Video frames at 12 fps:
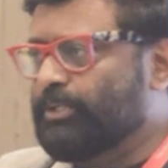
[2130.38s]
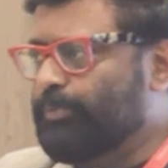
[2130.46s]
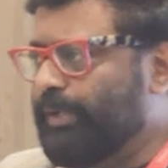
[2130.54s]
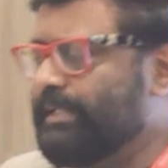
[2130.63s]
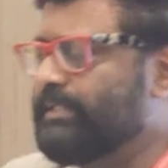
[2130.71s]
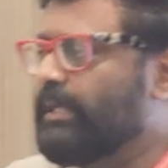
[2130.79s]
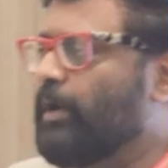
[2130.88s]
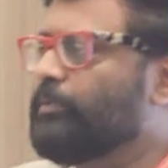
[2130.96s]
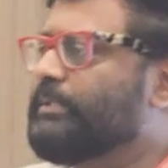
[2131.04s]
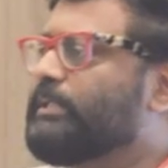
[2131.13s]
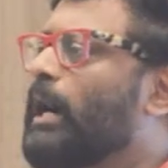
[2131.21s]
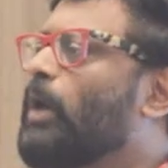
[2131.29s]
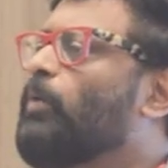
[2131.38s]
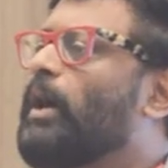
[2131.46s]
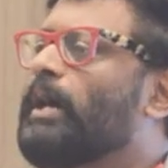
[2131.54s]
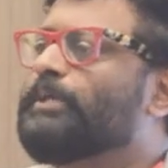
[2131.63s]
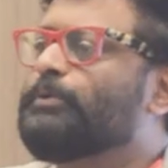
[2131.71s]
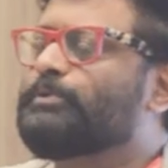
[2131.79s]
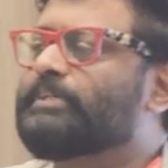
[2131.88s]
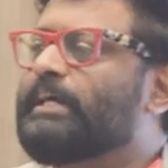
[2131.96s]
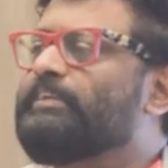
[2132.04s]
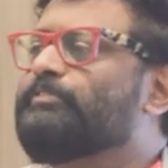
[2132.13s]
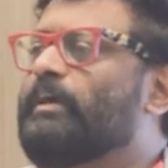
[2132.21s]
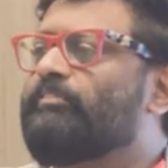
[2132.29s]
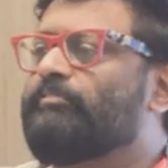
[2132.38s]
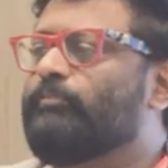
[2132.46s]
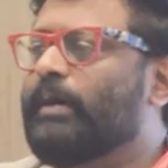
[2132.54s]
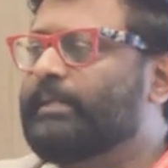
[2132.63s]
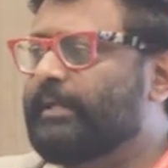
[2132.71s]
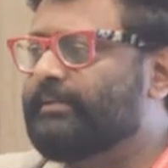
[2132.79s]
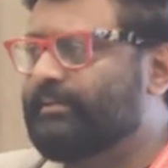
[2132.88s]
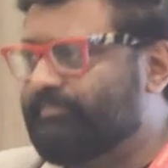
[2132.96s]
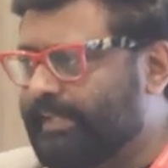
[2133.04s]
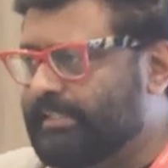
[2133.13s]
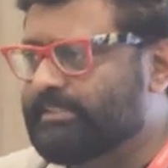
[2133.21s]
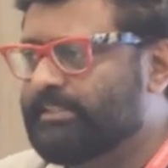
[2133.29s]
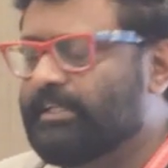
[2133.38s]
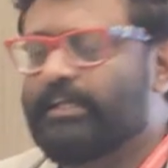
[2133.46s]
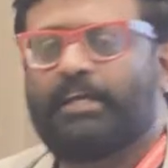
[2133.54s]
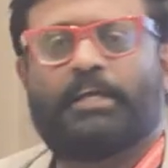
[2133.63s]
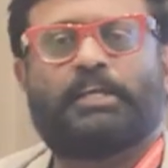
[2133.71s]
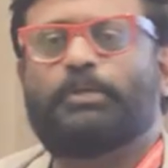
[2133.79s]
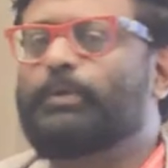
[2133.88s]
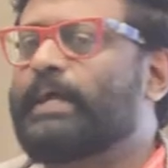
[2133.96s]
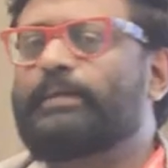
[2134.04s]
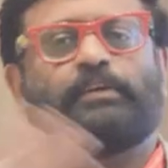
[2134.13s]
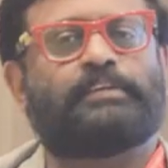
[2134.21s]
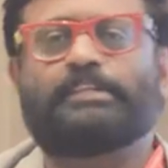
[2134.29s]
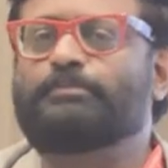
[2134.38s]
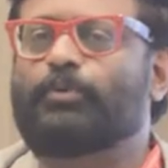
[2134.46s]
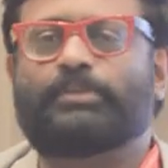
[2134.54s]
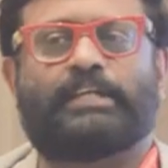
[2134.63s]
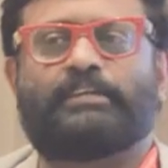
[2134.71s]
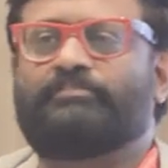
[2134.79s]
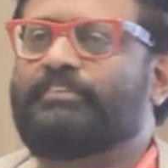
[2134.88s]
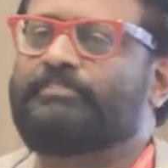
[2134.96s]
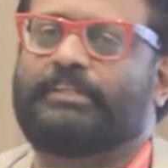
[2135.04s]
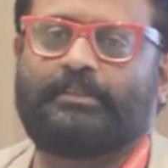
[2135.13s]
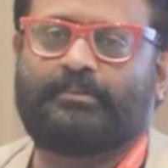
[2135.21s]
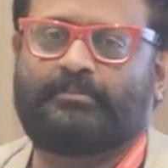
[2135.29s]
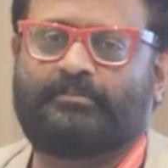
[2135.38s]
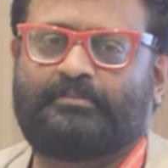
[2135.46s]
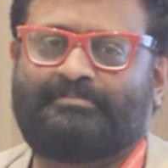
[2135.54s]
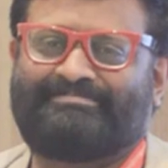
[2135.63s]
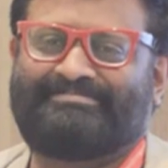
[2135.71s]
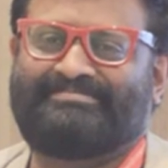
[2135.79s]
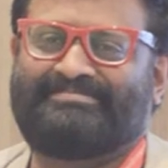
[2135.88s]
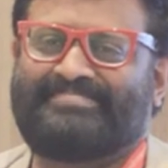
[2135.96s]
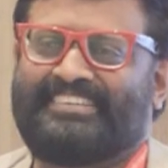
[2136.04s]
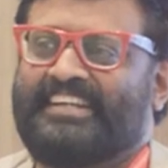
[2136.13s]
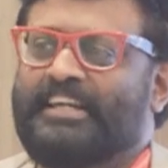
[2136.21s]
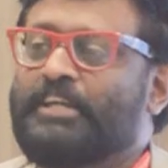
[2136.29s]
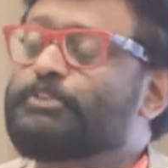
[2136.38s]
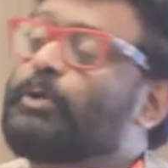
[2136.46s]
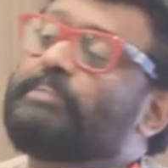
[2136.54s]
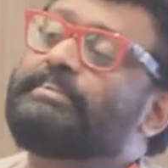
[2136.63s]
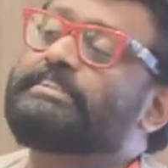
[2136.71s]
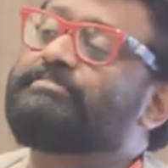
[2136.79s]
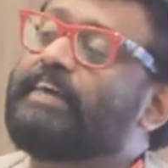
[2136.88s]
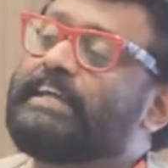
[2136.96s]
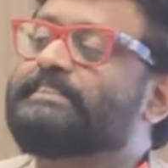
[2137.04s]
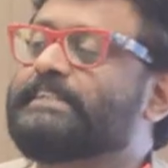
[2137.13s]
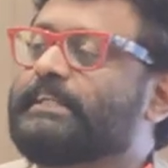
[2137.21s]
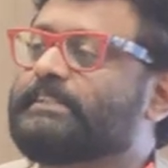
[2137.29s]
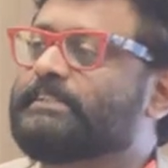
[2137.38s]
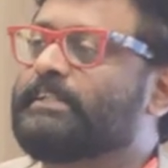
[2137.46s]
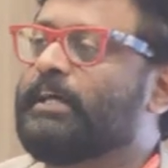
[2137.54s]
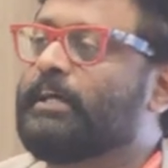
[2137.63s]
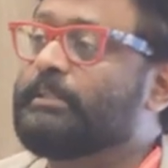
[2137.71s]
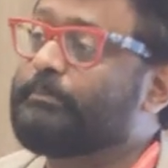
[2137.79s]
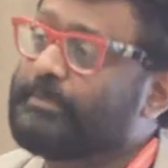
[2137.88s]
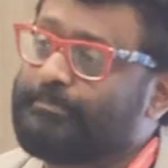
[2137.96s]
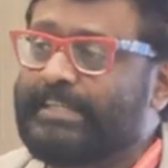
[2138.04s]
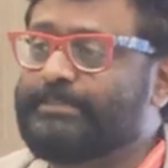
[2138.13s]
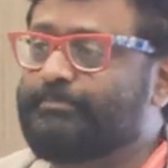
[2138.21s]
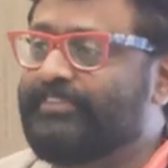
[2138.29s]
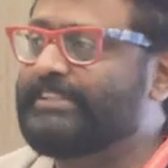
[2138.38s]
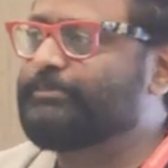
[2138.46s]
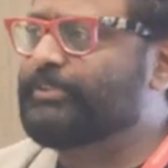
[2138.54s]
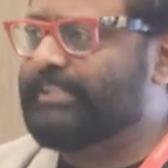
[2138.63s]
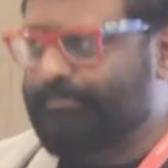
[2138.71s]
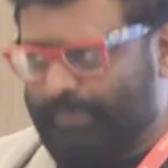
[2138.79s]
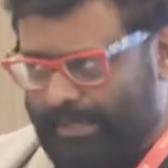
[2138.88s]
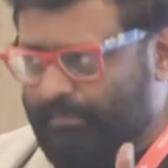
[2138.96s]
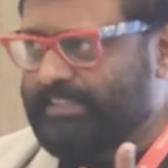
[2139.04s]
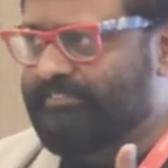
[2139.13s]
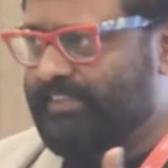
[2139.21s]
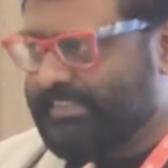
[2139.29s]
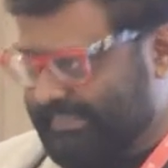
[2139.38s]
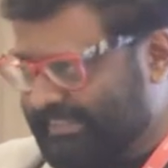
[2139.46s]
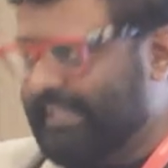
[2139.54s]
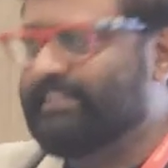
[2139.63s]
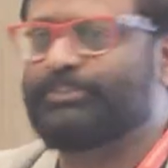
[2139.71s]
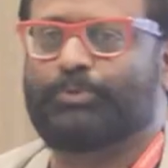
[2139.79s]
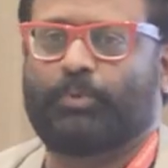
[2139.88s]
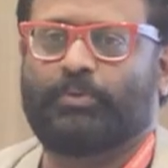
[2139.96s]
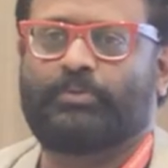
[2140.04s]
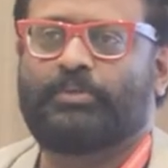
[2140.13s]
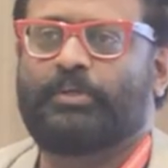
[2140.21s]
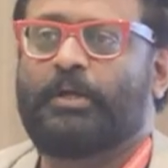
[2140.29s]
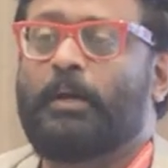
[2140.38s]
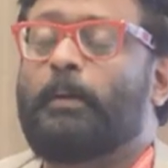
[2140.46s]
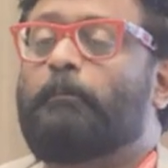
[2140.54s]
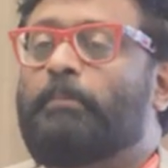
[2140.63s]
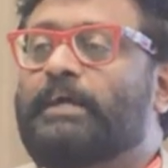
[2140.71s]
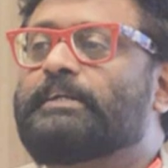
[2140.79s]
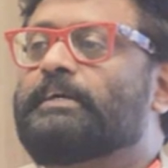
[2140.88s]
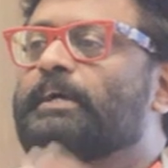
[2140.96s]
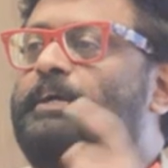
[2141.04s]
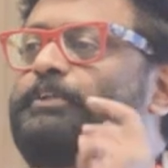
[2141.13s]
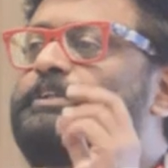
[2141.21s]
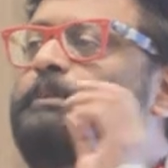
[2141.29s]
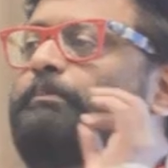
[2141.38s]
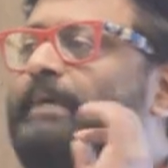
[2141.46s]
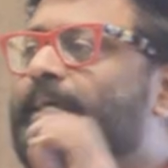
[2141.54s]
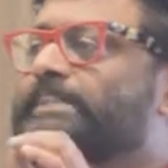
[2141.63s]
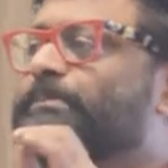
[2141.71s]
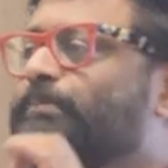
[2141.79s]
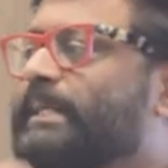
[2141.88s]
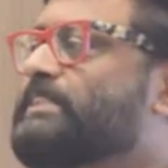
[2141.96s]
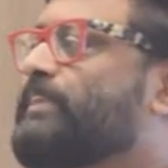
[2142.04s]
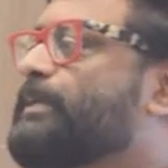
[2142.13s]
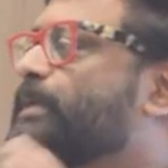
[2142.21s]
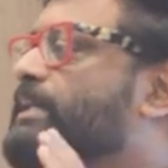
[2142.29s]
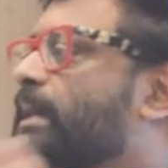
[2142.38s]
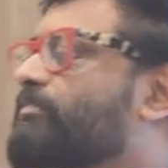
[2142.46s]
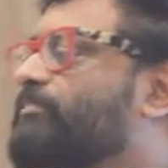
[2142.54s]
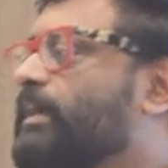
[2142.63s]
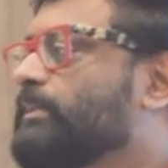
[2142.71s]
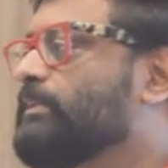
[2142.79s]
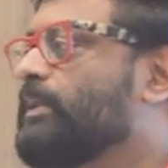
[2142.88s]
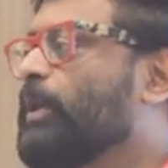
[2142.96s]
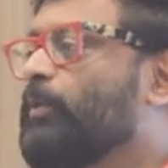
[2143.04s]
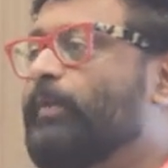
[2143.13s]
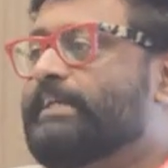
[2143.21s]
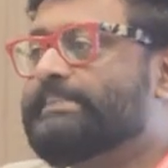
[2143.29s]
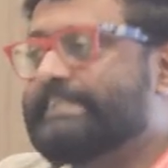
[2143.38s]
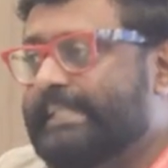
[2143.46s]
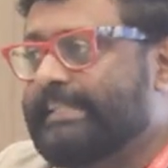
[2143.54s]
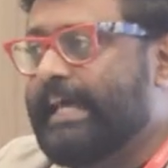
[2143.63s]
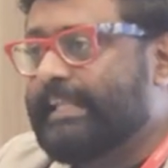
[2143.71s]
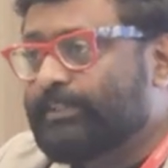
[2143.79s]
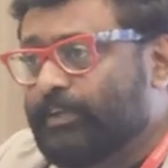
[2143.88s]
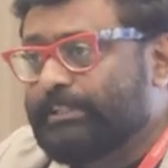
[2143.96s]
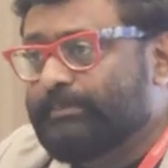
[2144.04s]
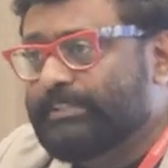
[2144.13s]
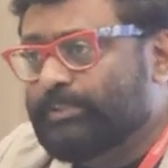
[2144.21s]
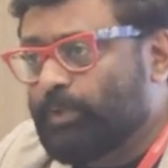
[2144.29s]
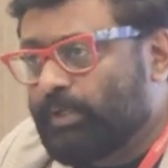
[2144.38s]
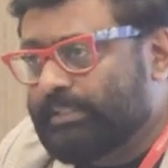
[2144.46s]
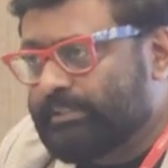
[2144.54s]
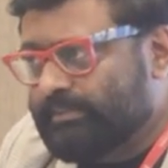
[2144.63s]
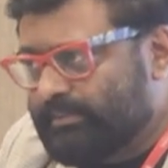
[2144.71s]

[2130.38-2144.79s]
twin down that how hard you try. If you have 100 friends, you cannot reach more than 15. It's always 5, 6. So Facebook says pay money first, then I'll show. But, the biggest place where you can have fun, where still the algorithm is not,